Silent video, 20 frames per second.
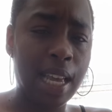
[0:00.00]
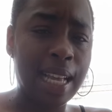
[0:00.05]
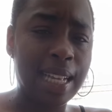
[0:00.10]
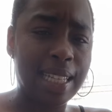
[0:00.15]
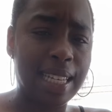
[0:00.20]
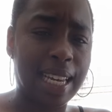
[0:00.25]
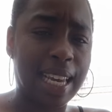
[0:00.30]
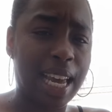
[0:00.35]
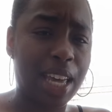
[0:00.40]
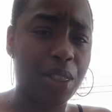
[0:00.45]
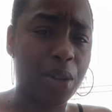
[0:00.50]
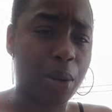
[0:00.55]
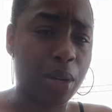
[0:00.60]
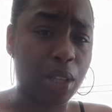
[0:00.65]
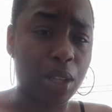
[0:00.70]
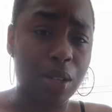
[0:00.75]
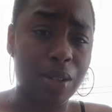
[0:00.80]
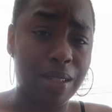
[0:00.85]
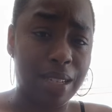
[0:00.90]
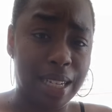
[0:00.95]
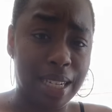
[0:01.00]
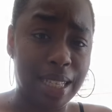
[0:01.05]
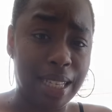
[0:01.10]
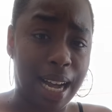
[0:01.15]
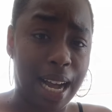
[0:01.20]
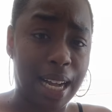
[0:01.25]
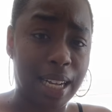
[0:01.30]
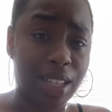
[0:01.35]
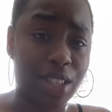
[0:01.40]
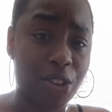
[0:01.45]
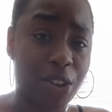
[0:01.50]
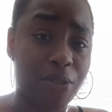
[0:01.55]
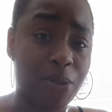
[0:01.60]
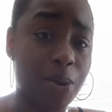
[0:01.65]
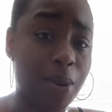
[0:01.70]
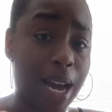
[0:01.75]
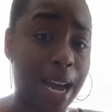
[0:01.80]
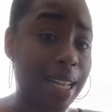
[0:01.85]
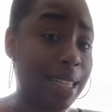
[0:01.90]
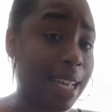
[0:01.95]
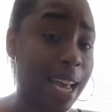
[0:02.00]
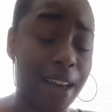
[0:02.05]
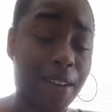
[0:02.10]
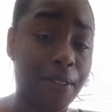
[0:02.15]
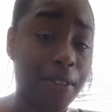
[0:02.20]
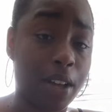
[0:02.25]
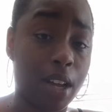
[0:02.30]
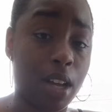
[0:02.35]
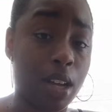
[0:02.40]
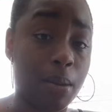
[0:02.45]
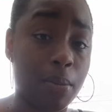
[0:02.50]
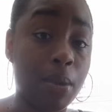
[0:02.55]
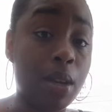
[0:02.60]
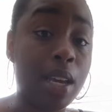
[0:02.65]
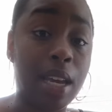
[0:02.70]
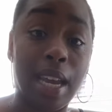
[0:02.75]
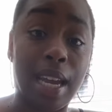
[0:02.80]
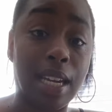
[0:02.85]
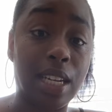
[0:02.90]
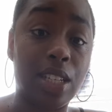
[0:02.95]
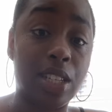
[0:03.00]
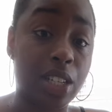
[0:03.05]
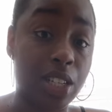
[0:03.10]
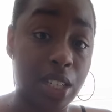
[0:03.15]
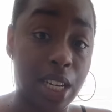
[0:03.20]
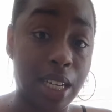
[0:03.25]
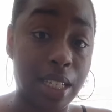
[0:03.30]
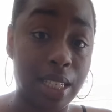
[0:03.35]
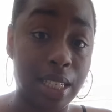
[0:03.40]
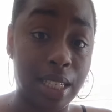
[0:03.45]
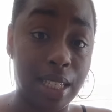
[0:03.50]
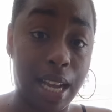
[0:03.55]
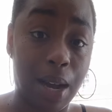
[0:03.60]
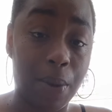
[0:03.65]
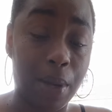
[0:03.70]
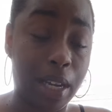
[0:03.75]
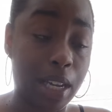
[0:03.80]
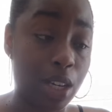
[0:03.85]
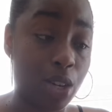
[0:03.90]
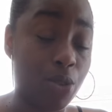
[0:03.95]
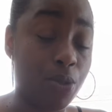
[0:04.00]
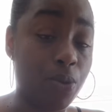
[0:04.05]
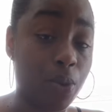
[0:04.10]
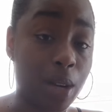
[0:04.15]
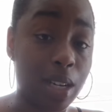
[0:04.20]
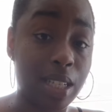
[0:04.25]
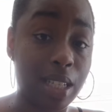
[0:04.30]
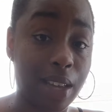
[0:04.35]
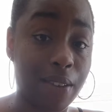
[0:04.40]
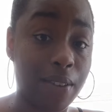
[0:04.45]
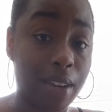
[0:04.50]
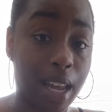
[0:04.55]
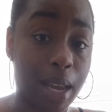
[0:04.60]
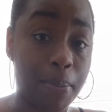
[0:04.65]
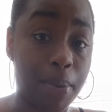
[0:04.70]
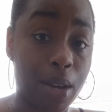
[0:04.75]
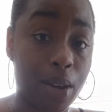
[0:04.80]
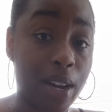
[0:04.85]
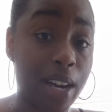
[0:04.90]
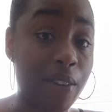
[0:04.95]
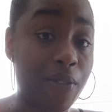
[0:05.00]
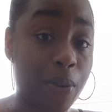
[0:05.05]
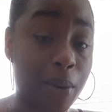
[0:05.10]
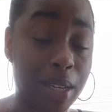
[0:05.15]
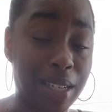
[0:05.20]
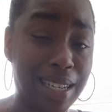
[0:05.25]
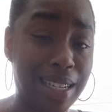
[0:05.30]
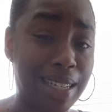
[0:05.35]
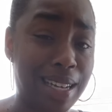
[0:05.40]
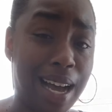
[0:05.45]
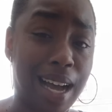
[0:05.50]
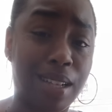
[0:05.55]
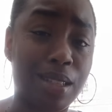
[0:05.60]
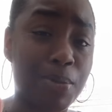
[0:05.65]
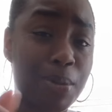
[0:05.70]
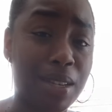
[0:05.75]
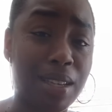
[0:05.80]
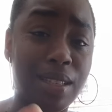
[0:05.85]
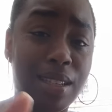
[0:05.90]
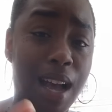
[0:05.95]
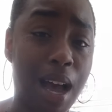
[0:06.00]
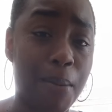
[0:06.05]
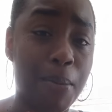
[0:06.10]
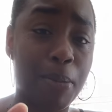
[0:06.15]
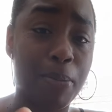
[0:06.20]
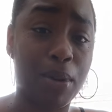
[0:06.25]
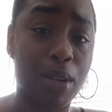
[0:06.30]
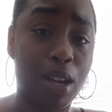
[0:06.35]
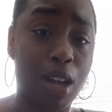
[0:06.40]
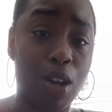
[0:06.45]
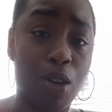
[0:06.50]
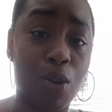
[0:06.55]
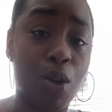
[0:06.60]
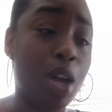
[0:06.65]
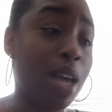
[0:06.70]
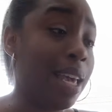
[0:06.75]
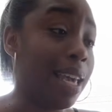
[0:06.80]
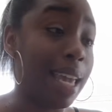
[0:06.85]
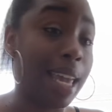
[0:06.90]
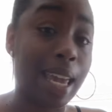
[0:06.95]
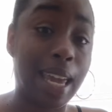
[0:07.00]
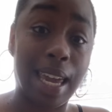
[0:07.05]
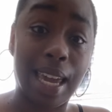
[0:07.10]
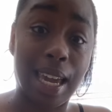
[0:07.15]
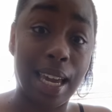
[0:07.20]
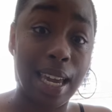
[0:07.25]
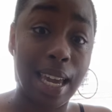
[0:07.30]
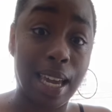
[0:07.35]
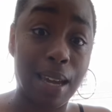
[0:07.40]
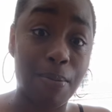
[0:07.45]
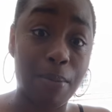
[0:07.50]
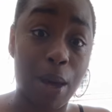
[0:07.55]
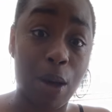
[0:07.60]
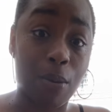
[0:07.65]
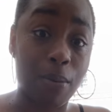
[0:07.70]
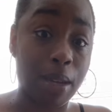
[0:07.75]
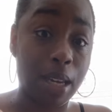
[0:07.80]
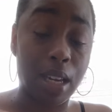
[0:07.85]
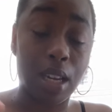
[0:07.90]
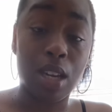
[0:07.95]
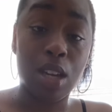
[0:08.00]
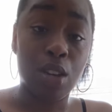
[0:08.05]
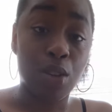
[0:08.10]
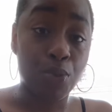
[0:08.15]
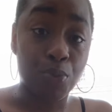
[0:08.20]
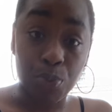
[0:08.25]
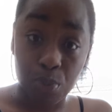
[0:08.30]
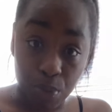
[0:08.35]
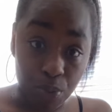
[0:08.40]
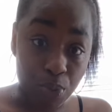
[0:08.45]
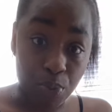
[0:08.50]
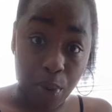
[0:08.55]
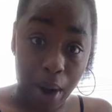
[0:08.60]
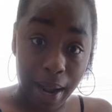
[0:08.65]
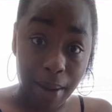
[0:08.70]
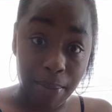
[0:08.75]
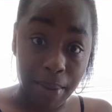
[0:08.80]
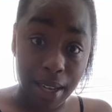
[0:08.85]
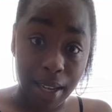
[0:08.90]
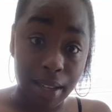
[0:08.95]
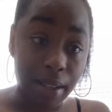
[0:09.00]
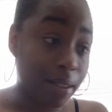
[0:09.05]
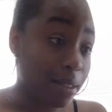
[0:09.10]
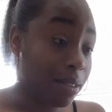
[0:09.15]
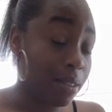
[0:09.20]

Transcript: together a little detox. So if you guys have um, any suggestions that we can do for a seven day period for a detox, please comment below, e email me, write me,